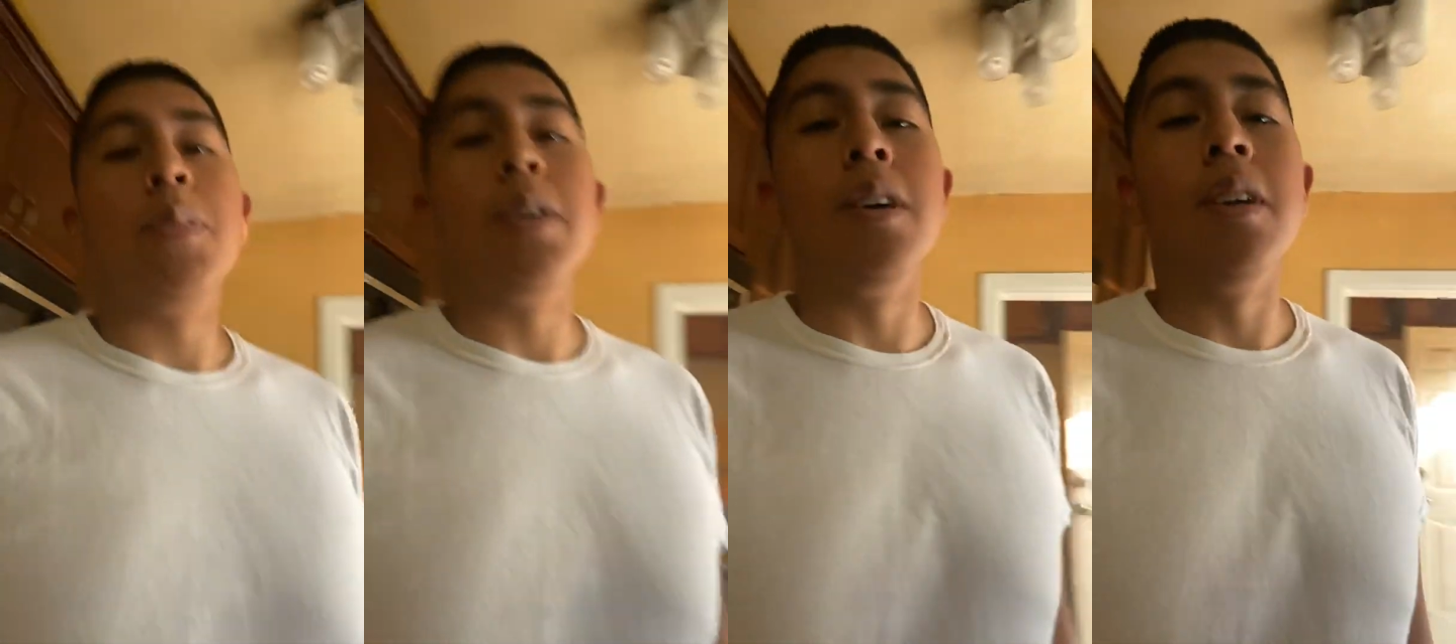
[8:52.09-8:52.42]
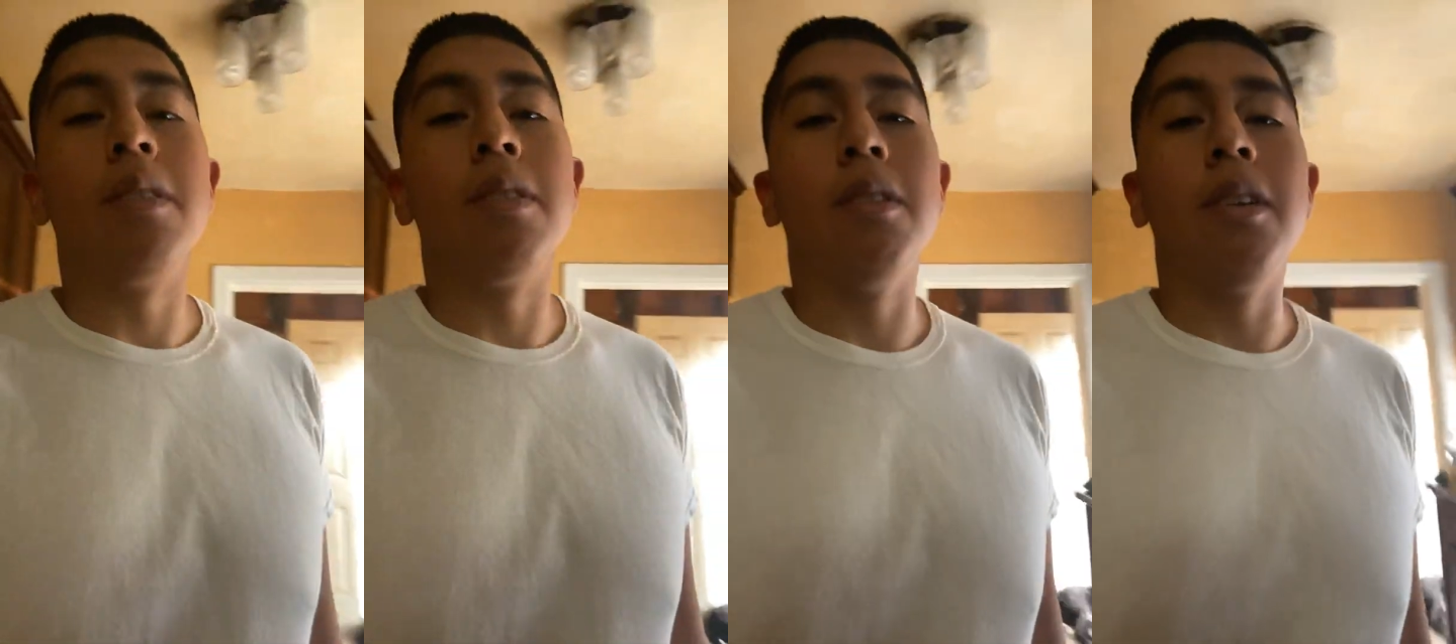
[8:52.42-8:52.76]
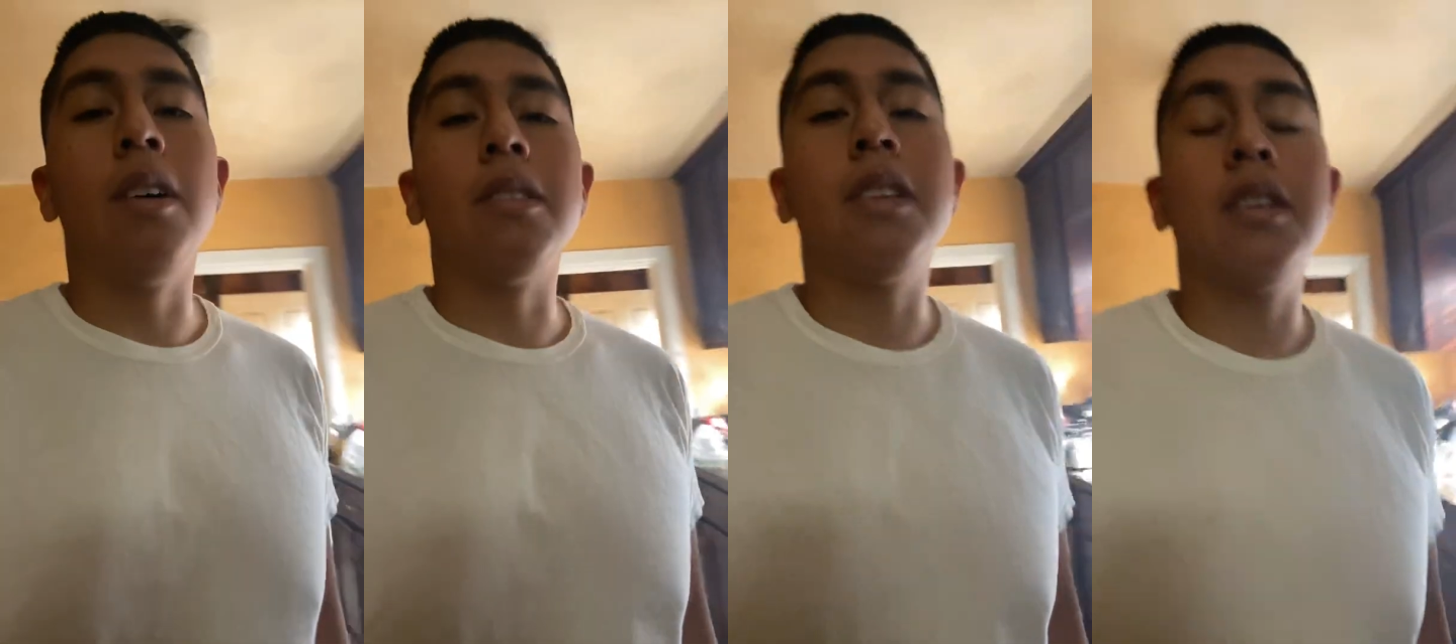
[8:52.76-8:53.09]
yeah,
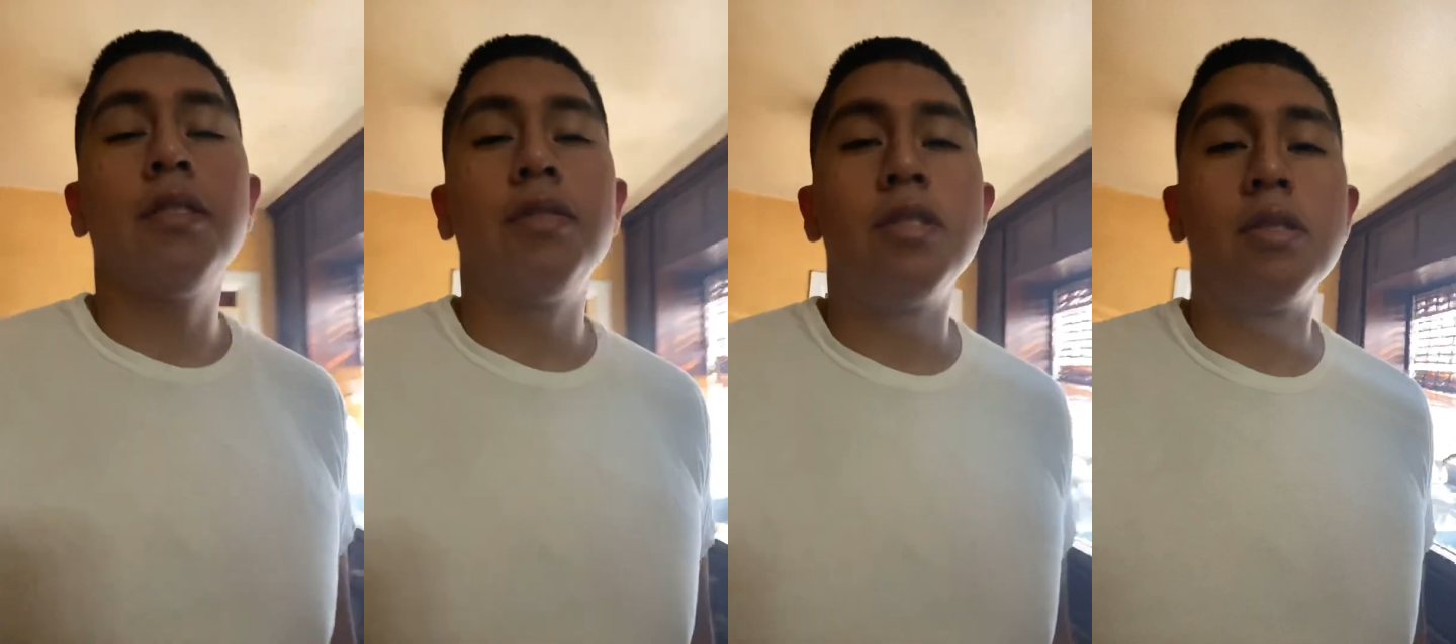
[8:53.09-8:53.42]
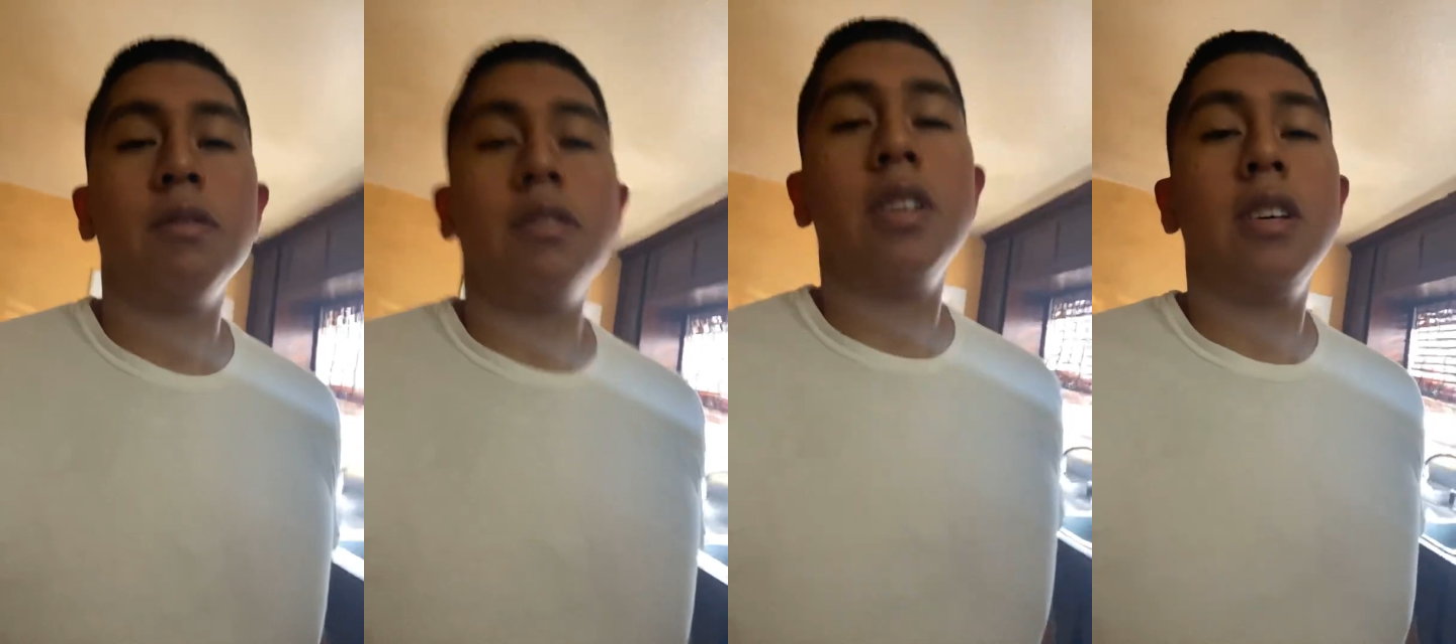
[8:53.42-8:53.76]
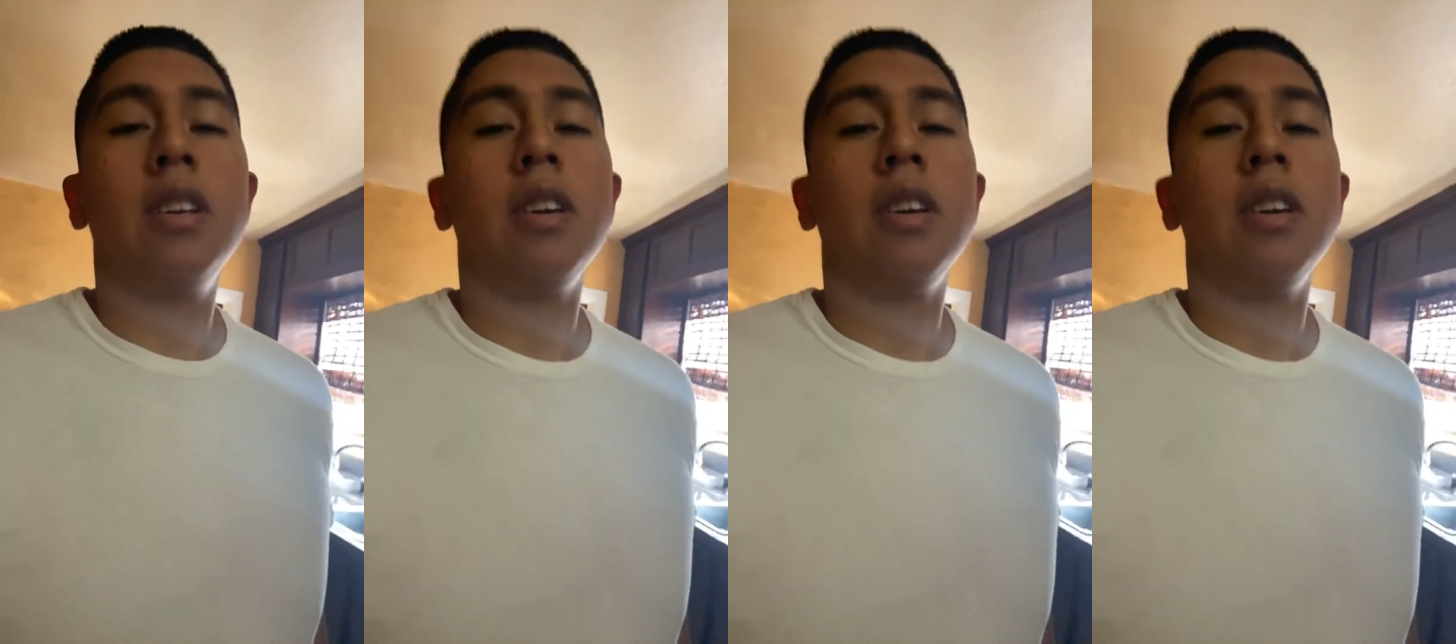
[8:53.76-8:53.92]
so thank you for tuning in.